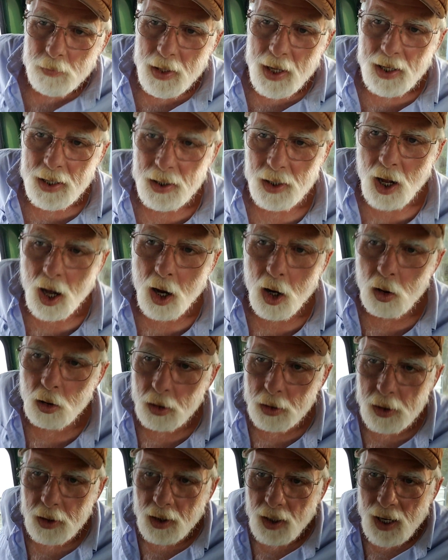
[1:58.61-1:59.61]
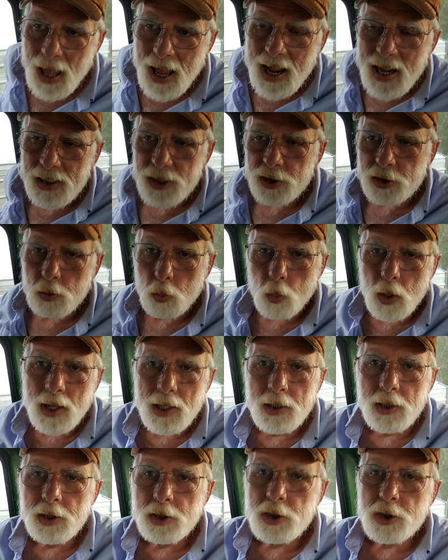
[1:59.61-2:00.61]
and all of the glass,
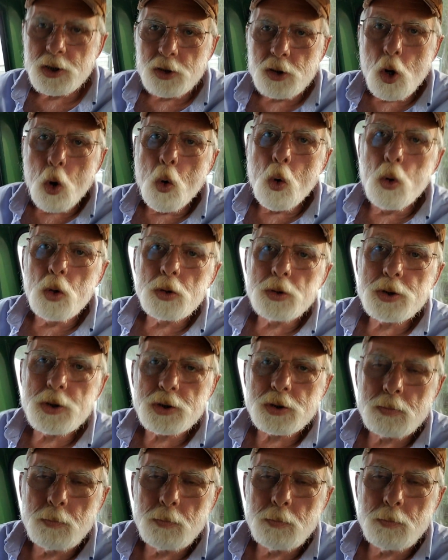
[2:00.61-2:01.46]
windows, and doors